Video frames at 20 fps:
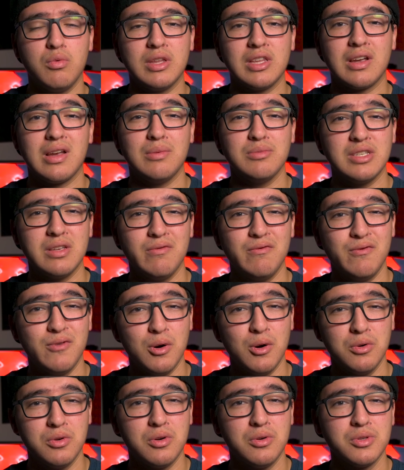when it comes to
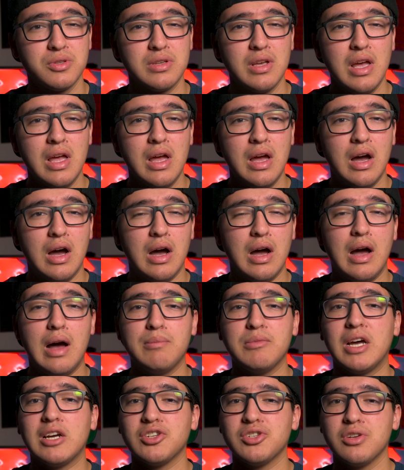vocals. I'm
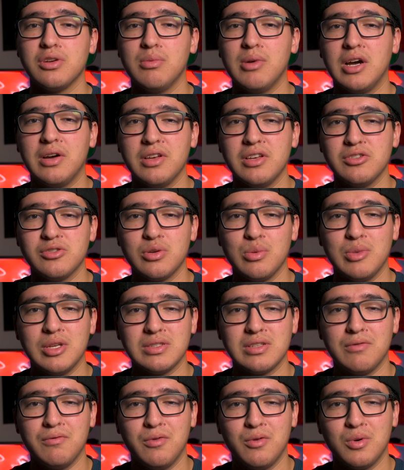not sure about
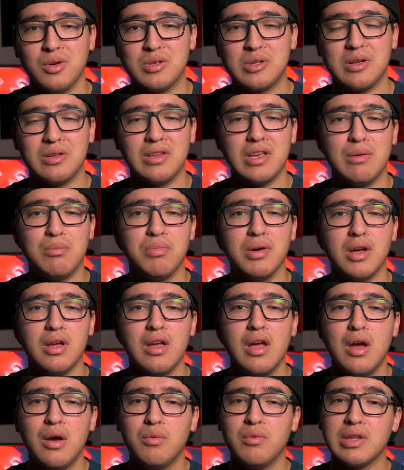instruments, unfortunately, but
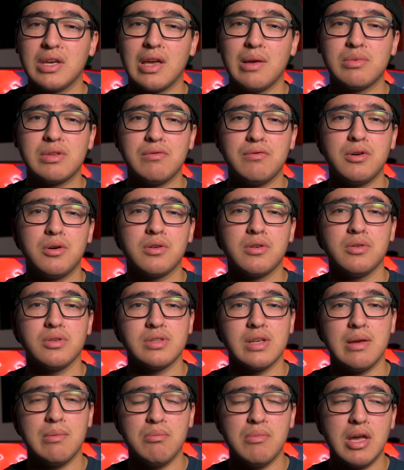when it came to vocals,
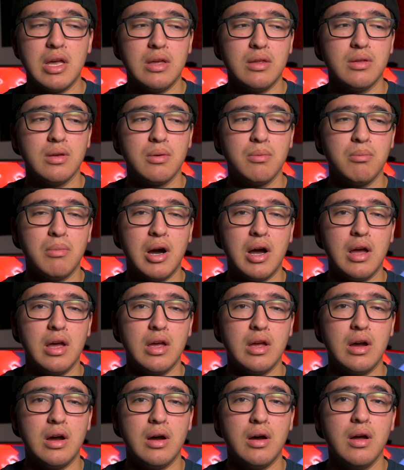it made
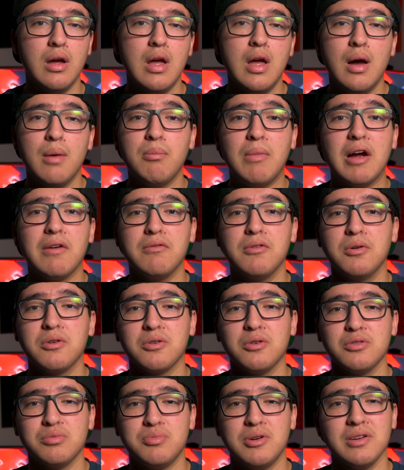my my
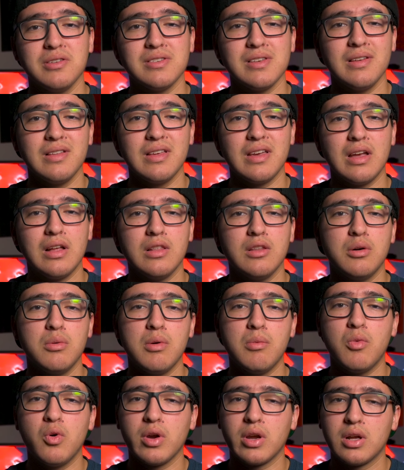vocals personally a little
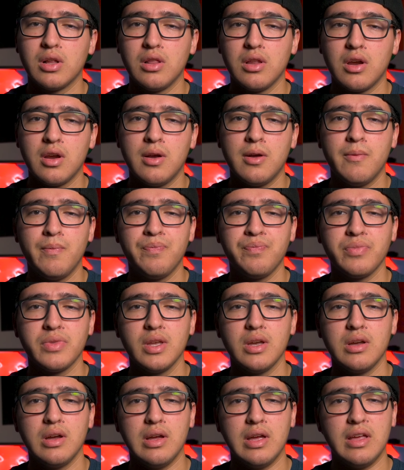bit more clear
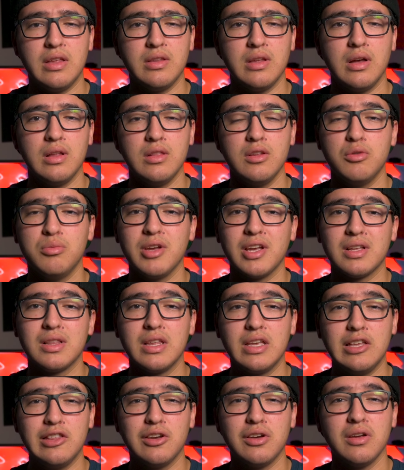and a little bit
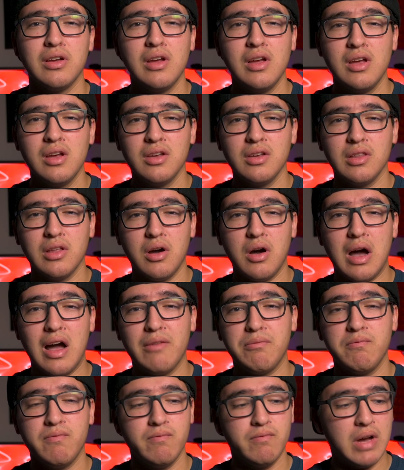cleaner. You know, I
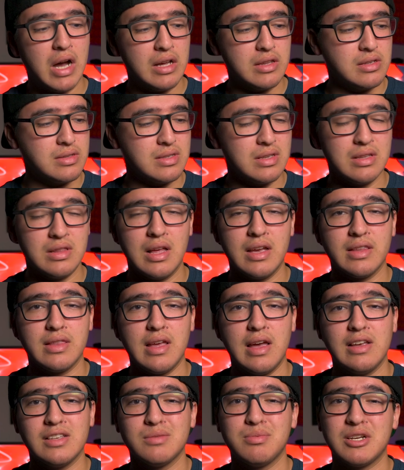honestly like
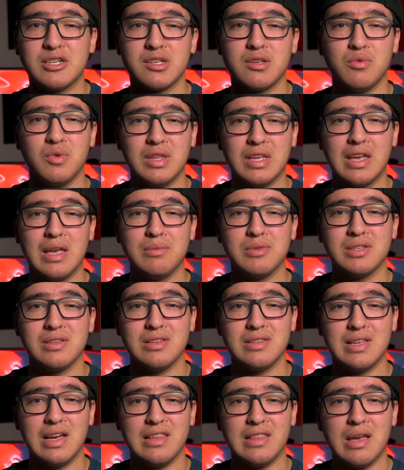that, especially when it came to
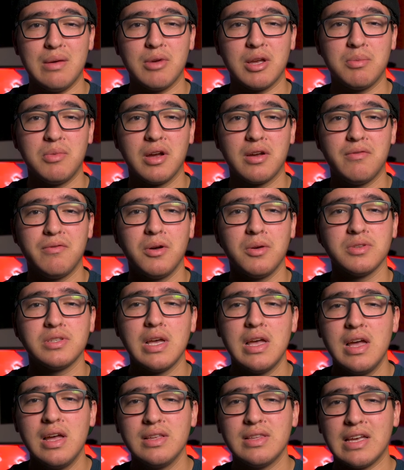the dynamic microphones.
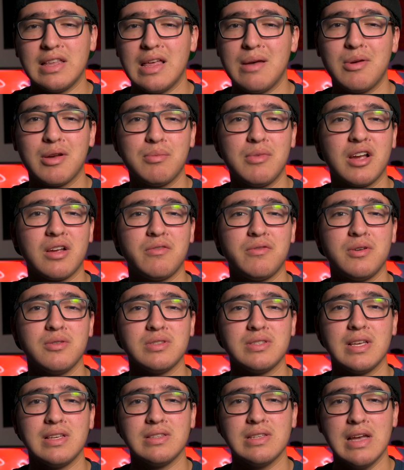Dynamic
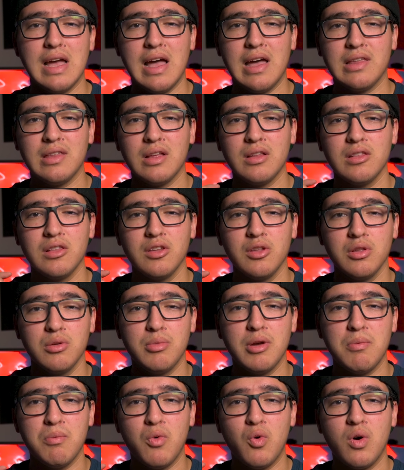microphones tend to add a little
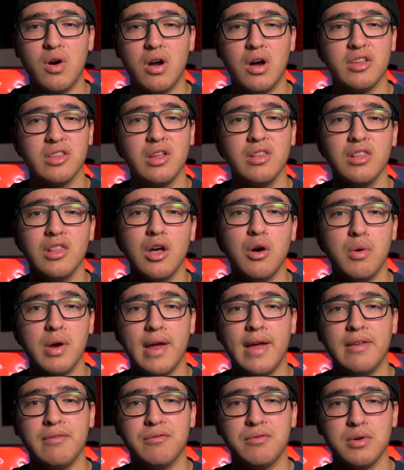bit more on the lower
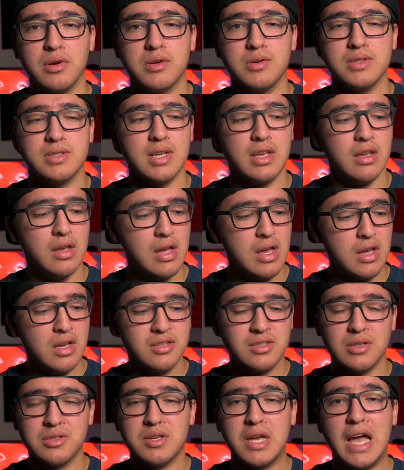end frequency,
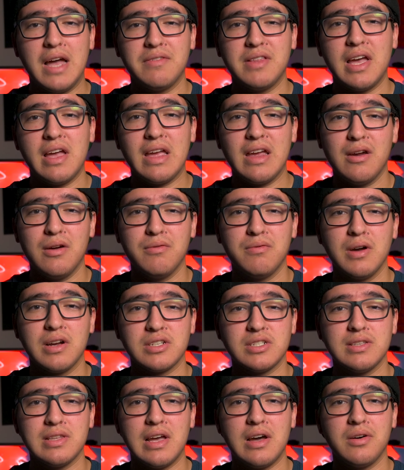so to have that AIR
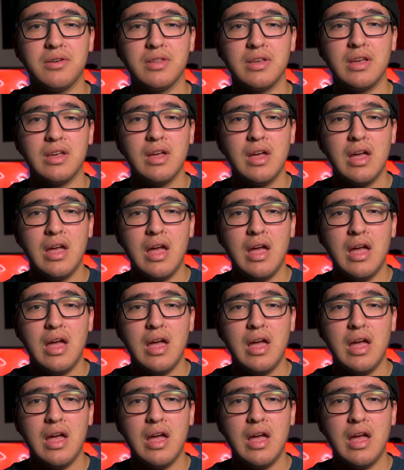functionality,